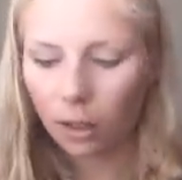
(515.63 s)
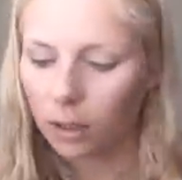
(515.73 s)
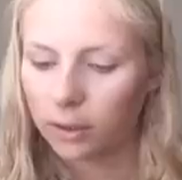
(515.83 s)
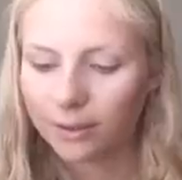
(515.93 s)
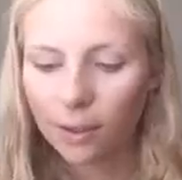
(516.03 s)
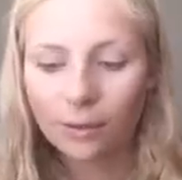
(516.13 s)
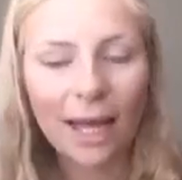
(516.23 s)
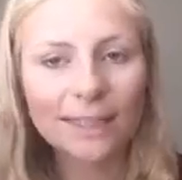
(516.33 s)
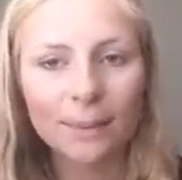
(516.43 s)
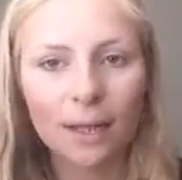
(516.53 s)
So
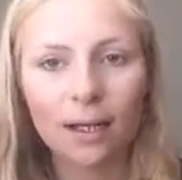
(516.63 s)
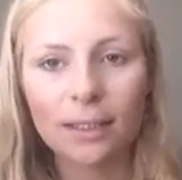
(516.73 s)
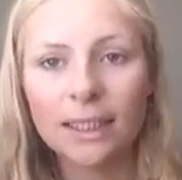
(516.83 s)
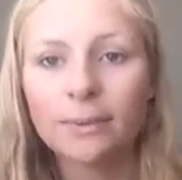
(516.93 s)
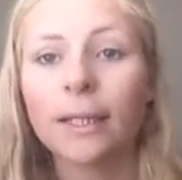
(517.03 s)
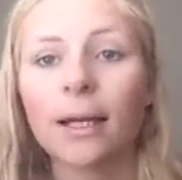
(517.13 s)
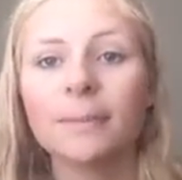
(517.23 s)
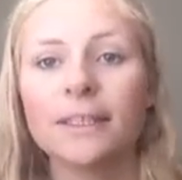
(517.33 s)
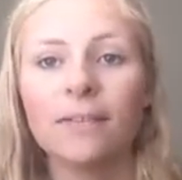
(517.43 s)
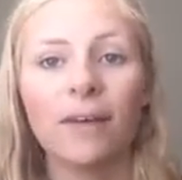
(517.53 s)
last but not least, when it comes
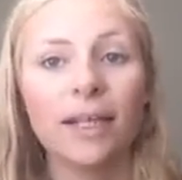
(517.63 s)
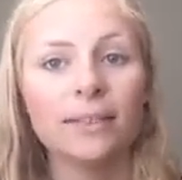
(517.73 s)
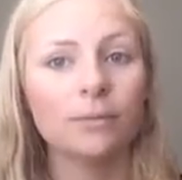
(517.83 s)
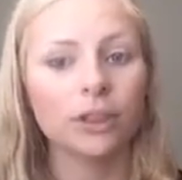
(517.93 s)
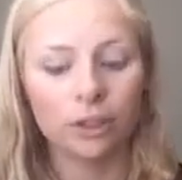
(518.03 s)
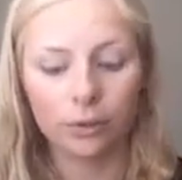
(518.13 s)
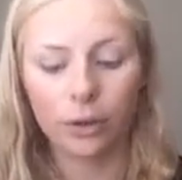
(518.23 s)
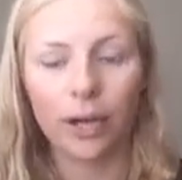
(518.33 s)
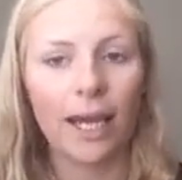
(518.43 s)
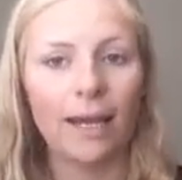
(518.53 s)
to the face, I'm just going to go
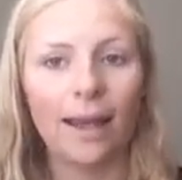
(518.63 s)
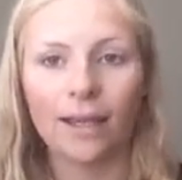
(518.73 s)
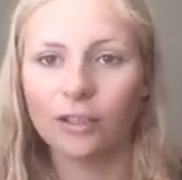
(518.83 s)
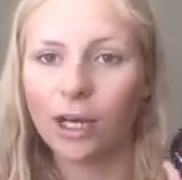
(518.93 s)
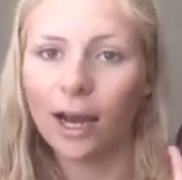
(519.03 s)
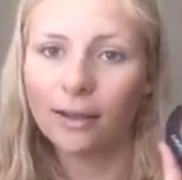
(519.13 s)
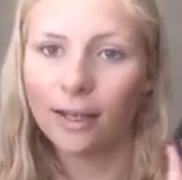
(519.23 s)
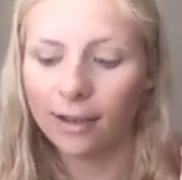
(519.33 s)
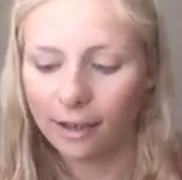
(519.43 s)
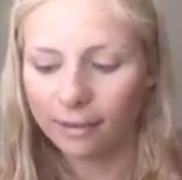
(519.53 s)
ahead and
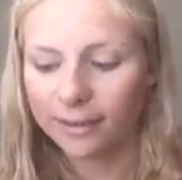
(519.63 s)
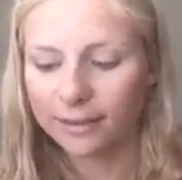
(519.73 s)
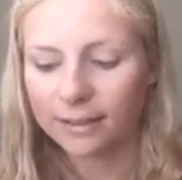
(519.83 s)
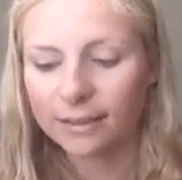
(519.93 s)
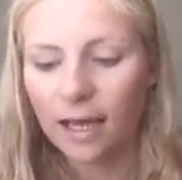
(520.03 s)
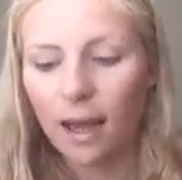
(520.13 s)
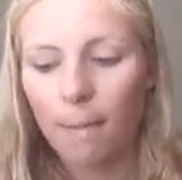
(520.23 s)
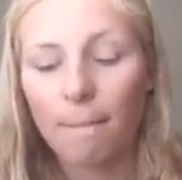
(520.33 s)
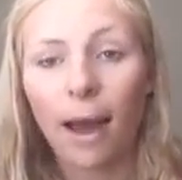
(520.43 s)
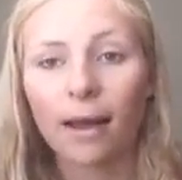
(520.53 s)
highlight, and this is
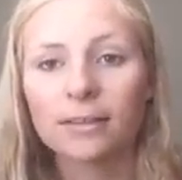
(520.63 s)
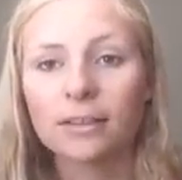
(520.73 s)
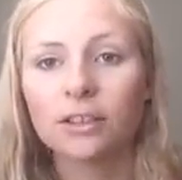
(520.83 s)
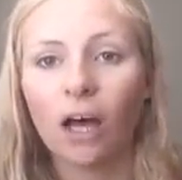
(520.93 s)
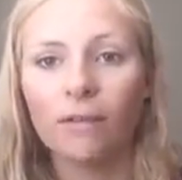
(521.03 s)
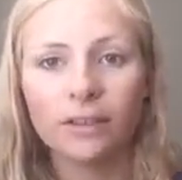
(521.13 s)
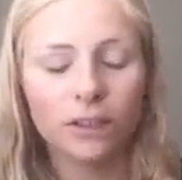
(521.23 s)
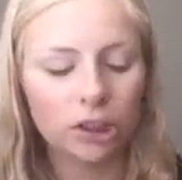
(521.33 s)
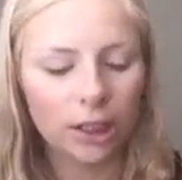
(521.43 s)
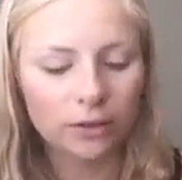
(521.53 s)
MAC's Soft and
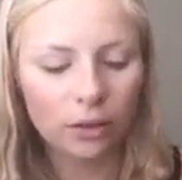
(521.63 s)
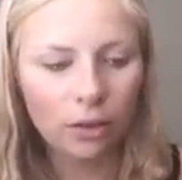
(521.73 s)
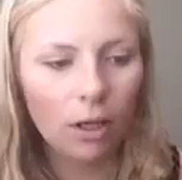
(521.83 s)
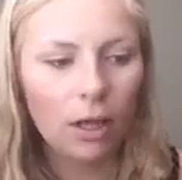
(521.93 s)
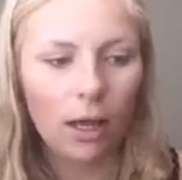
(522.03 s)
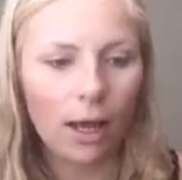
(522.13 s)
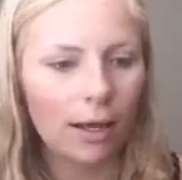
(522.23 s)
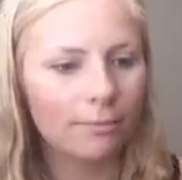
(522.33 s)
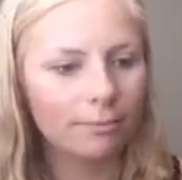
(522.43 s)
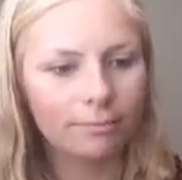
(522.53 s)
Gentle.
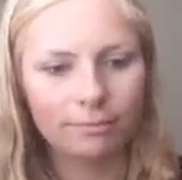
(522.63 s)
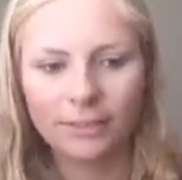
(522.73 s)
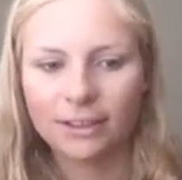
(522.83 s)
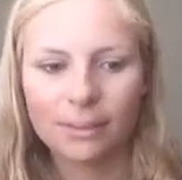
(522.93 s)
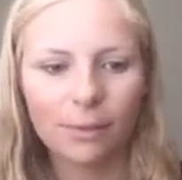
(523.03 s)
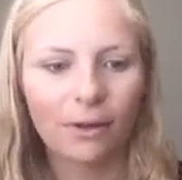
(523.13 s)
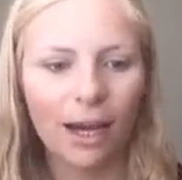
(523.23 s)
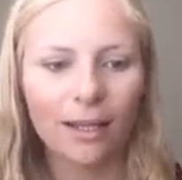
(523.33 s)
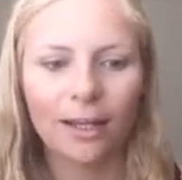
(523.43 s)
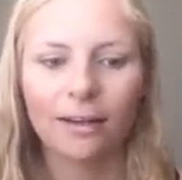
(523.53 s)
Typical
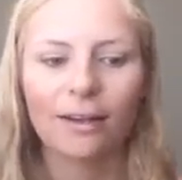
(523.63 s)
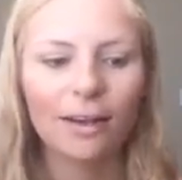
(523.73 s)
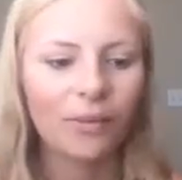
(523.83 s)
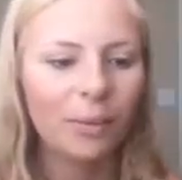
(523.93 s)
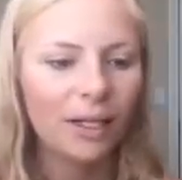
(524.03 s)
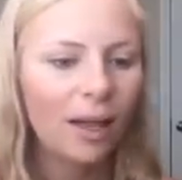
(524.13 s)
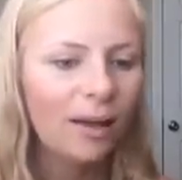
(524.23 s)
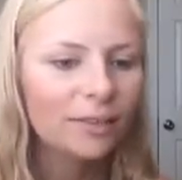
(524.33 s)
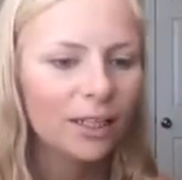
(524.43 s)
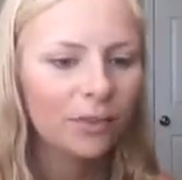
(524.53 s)
highlighter that everybody
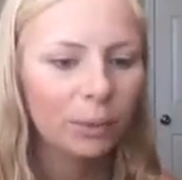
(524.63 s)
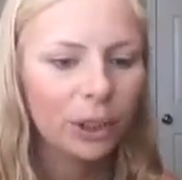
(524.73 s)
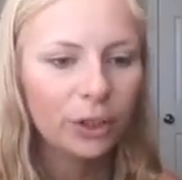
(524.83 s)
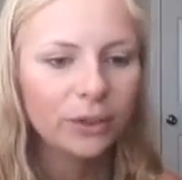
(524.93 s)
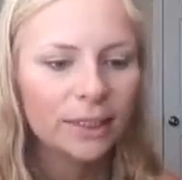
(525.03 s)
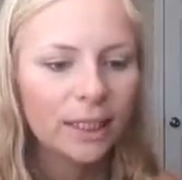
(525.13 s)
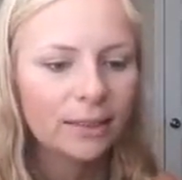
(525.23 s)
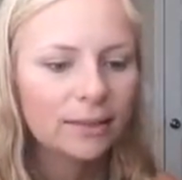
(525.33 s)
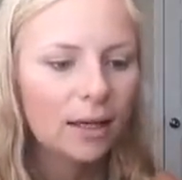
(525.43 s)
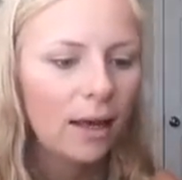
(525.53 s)
loves and everybody uses.